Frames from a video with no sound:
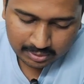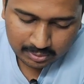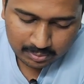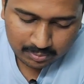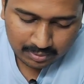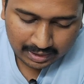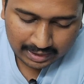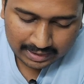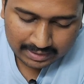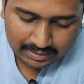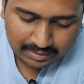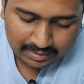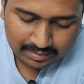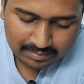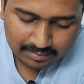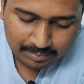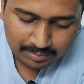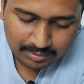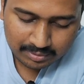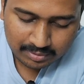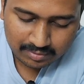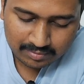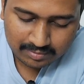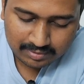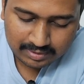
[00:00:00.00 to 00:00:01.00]
you add this,
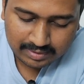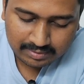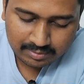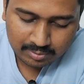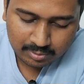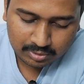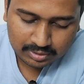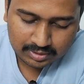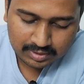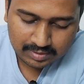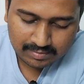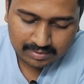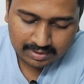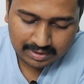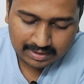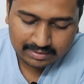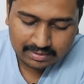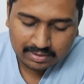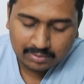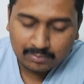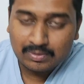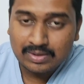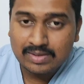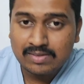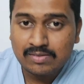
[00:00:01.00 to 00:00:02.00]
because these questions are
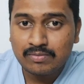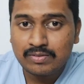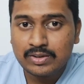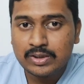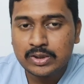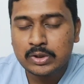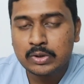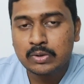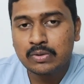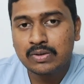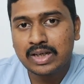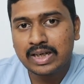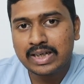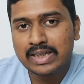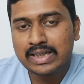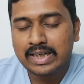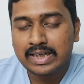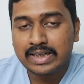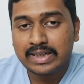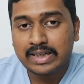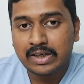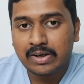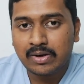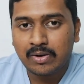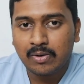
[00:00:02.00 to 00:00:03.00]
the ones which you can
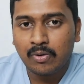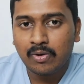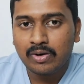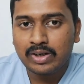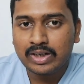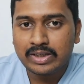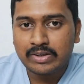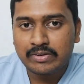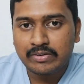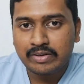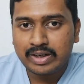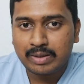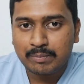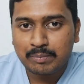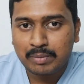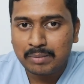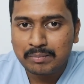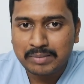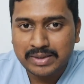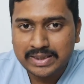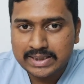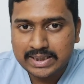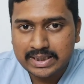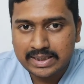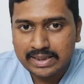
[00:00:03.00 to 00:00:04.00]
get it wrong in your
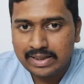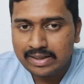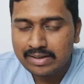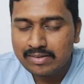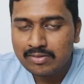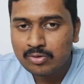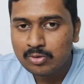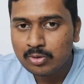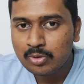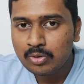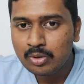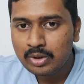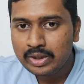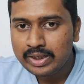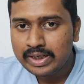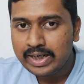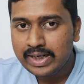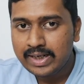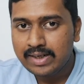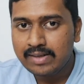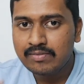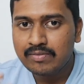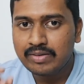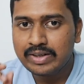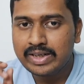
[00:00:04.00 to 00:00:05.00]
upcoming GT. So
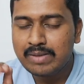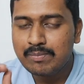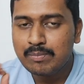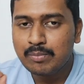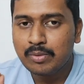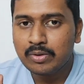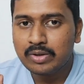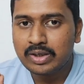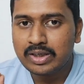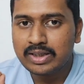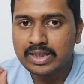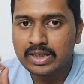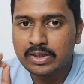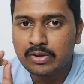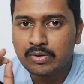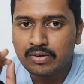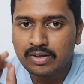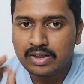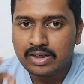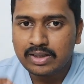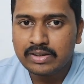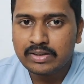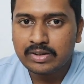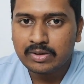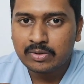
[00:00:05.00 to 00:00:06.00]
it is very important that you
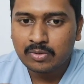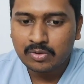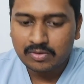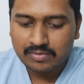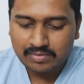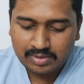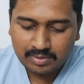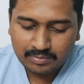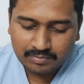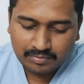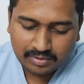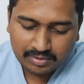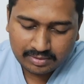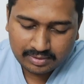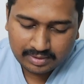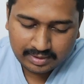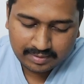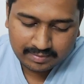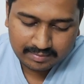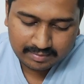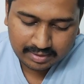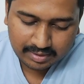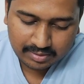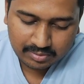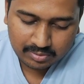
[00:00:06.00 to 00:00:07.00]
clear your concept for
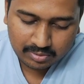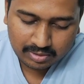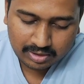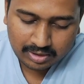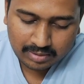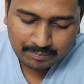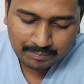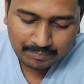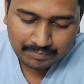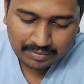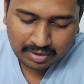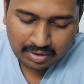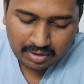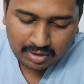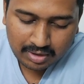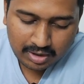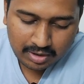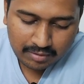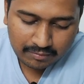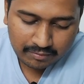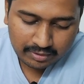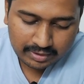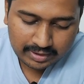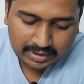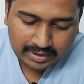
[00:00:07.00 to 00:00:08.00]
these things, okay?
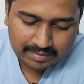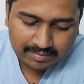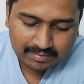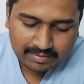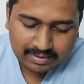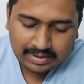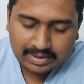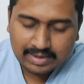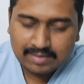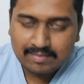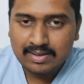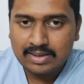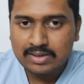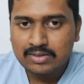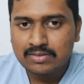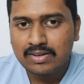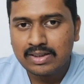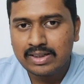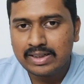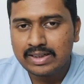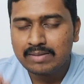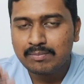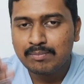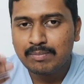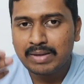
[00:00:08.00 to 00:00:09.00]
For guest corrects,
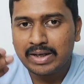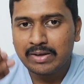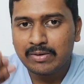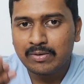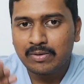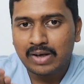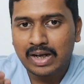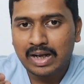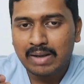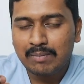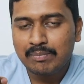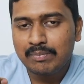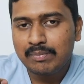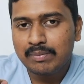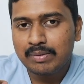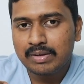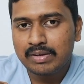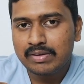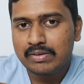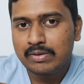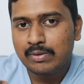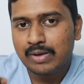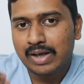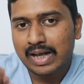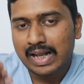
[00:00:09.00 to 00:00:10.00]
actually in Marrow app,
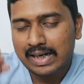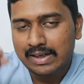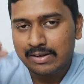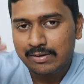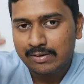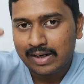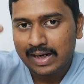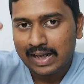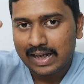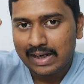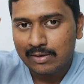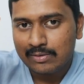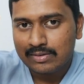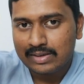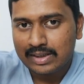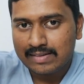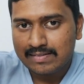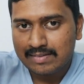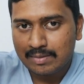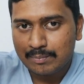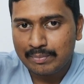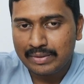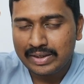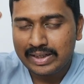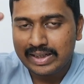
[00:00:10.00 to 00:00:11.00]
you'll have
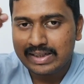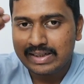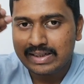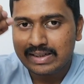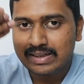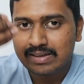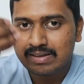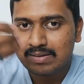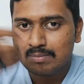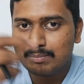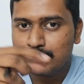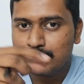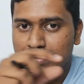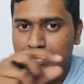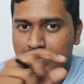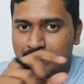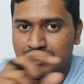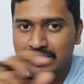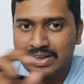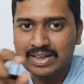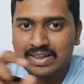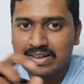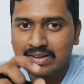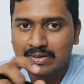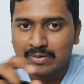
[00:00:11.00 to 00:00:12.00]
that separate
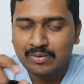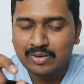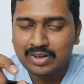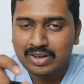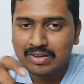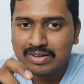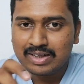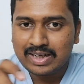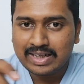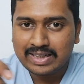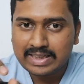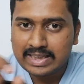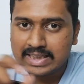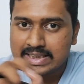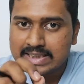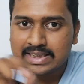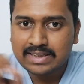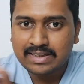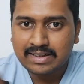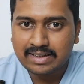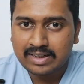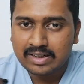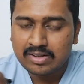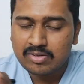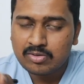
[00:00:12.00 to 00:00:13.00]
filter, okay? Like
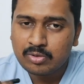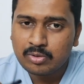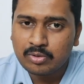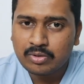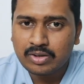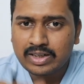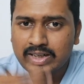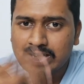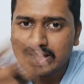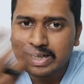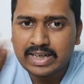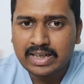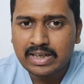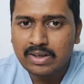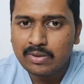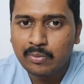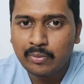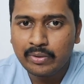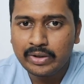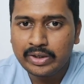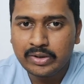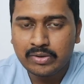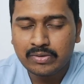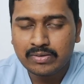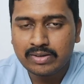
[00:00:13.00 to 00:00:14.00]
guest correct. So you can directly
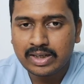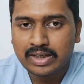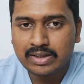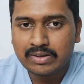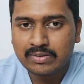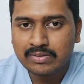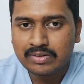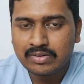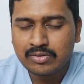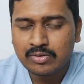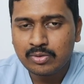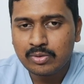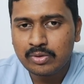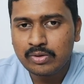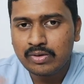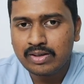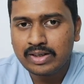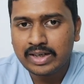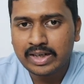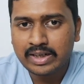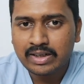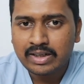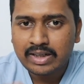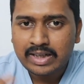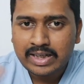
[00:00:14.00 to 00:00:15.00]
go into that, okay? So
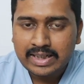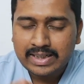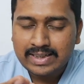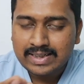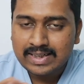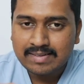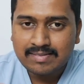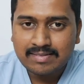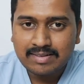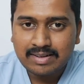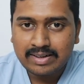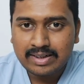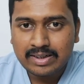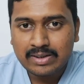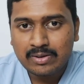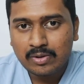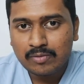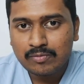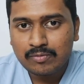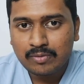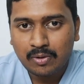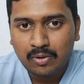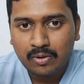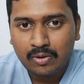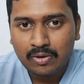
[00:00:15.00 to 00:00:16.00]
you'll get guest correct
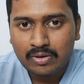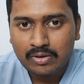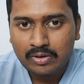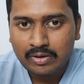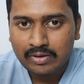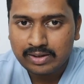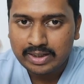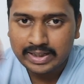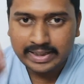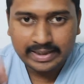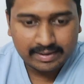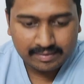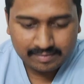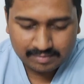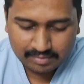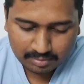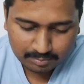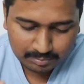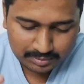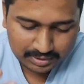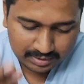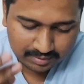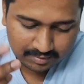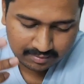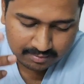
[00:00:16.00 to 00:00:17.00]
of all your 19
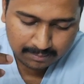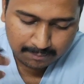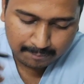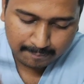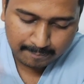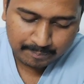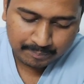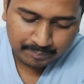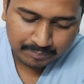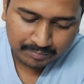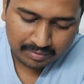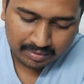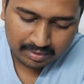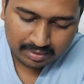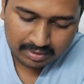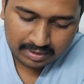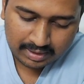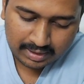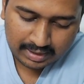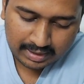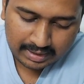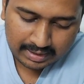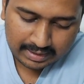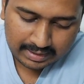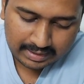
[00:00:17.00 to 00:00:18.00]
subjects.
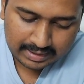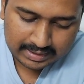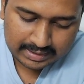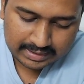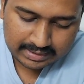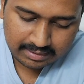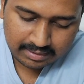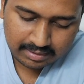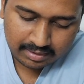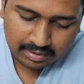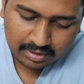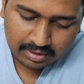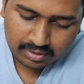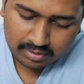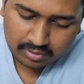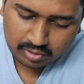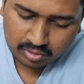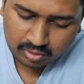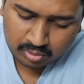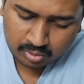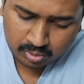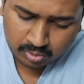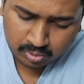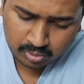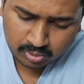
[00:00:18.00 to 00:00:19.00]
Next,
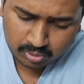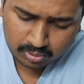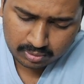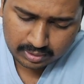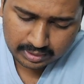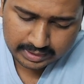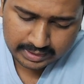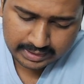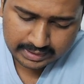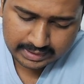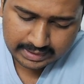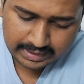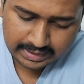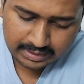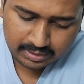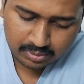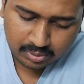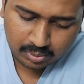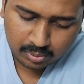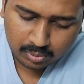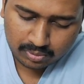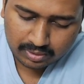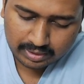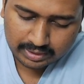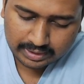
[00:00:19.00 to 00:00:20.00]
pseudo correct and
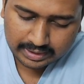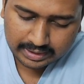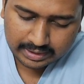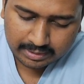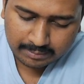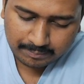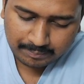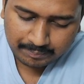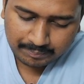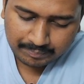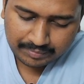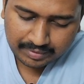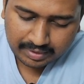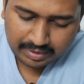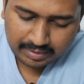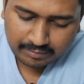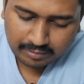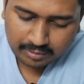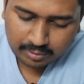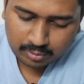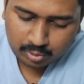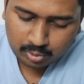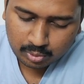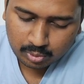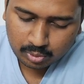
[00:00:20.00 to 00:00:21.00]
true correct.
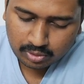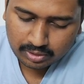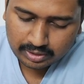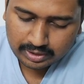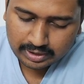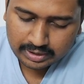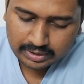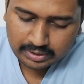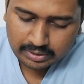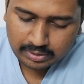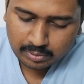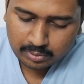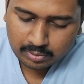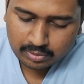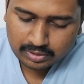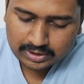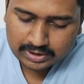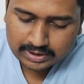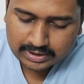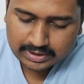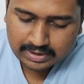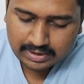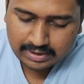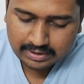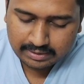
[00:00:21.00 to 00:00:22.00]
For pseudo correct, you have to
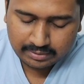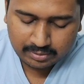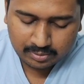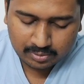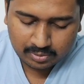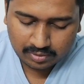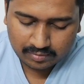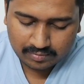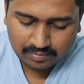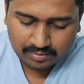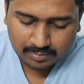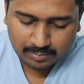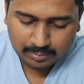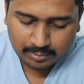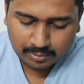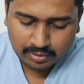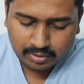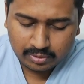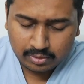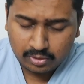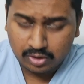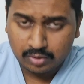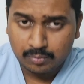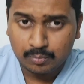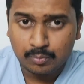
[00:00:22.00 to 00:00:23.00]
just clear your concept,
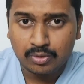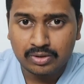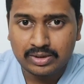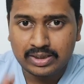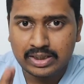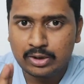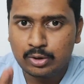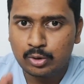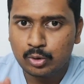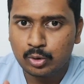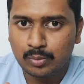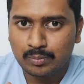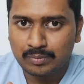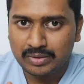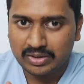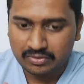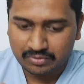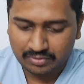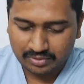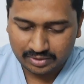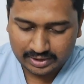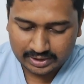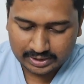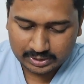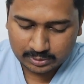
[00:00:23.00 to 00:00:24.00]
okay? Not more than 2
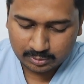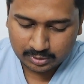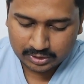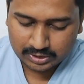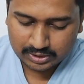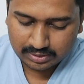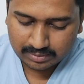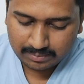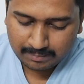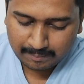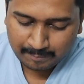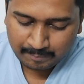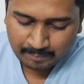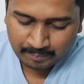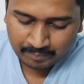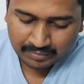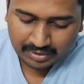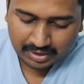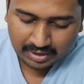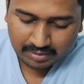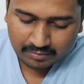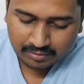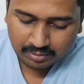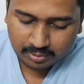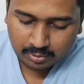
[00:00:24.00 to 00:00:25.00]
minutes for each question.
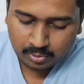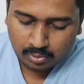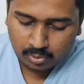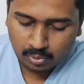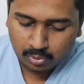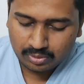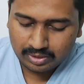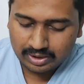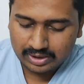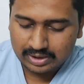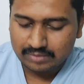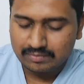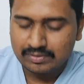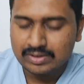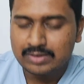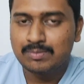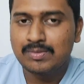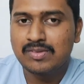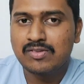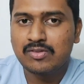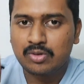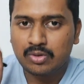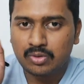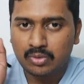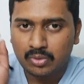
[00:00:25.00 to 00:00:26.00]
And for true correct, which
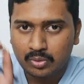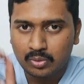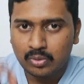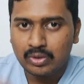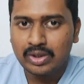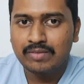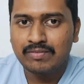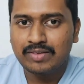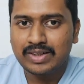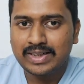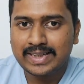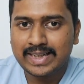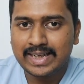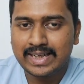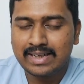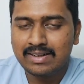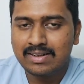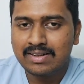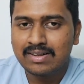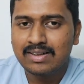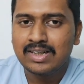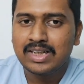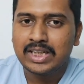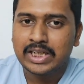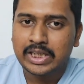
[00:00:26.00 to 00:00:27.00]
means you know
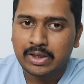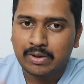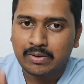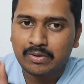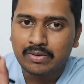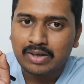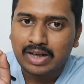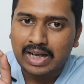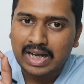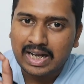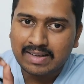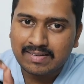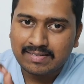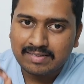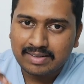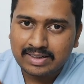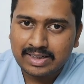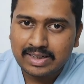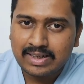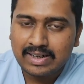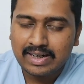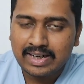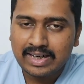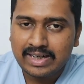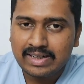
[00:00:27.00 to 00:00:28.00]
everything, you have
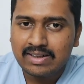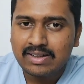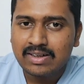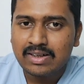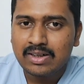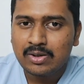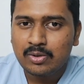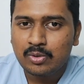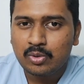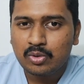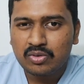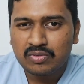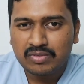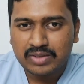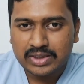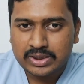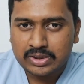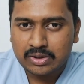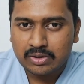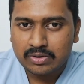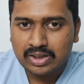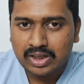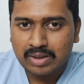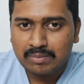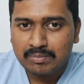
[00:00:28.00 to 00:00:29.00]
answered it right, don't
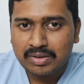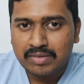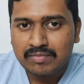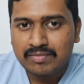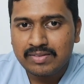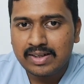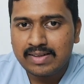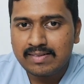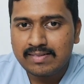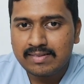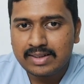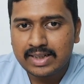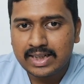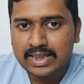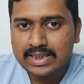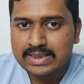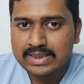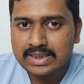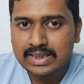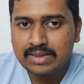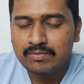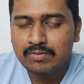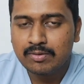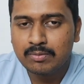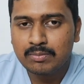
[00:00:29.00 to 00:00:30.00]
waste your time. If there is any
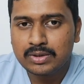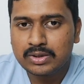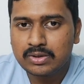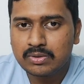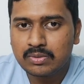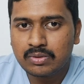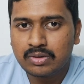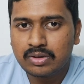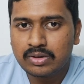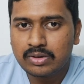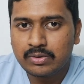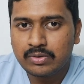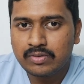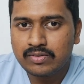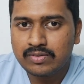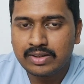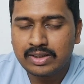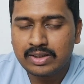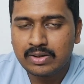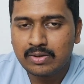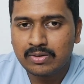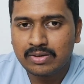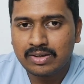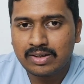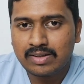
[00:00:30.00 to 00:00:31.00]
extra information only you
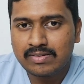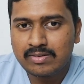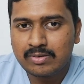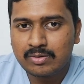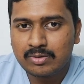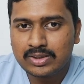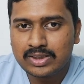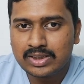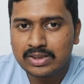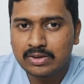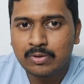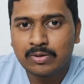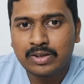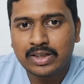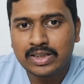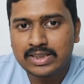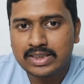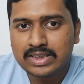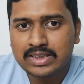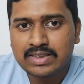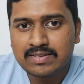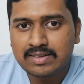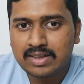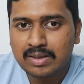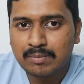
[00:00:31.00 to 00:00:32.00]
see, or else you can
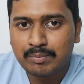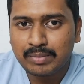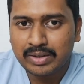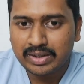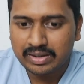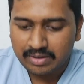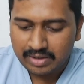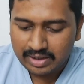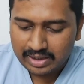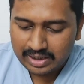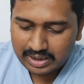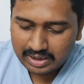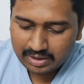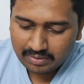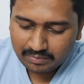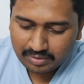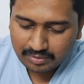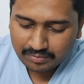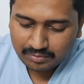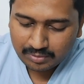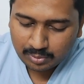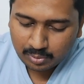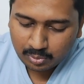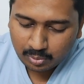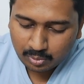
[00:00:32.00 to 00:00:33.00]
just skip it. Even
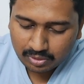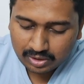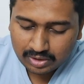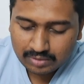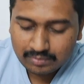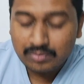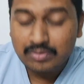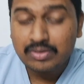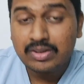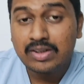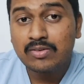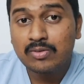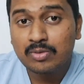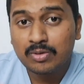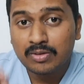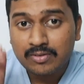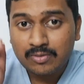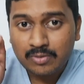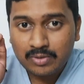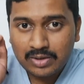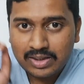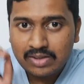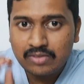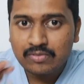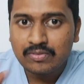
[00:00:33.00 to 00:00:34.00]
if you don't review this
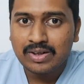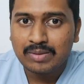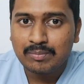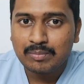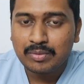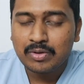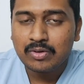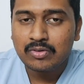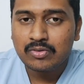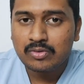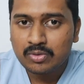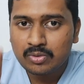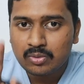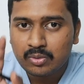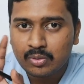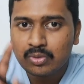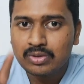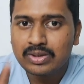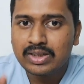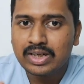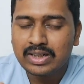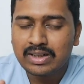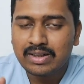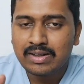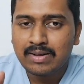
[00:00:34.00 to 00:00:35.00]
also, it's fine, because you
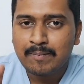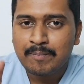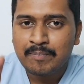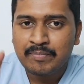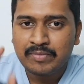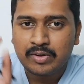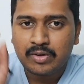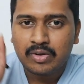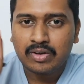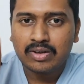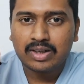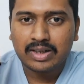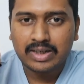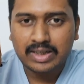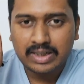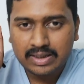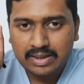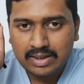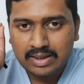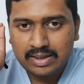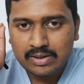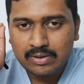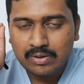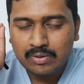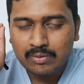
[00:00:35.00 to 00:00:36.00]
know that you have
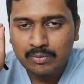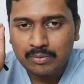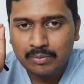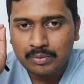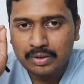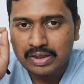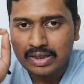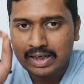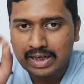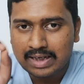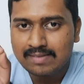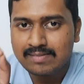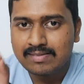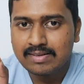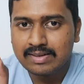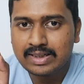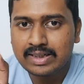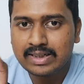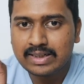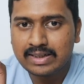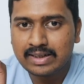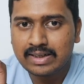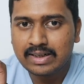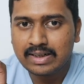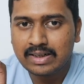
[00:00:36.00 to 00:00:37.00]
answered
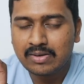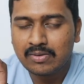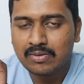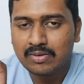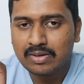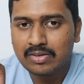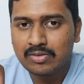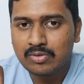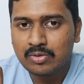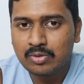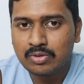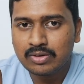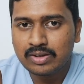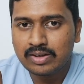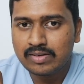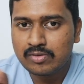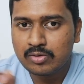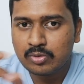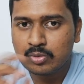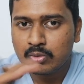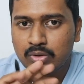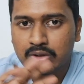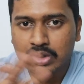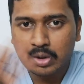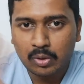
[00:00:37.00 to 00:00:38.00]
it correctly, okay? So there
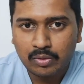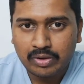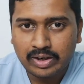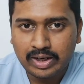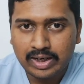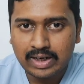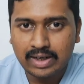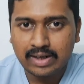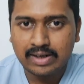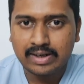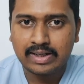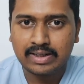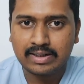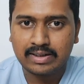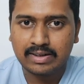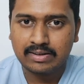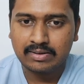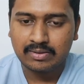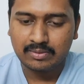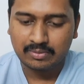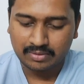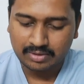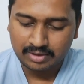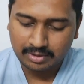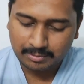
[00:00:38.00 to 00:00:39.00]
is no doubt regarding
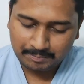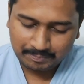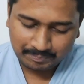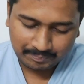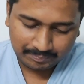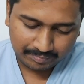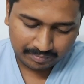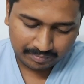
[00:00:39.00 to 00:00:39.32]
it, okay?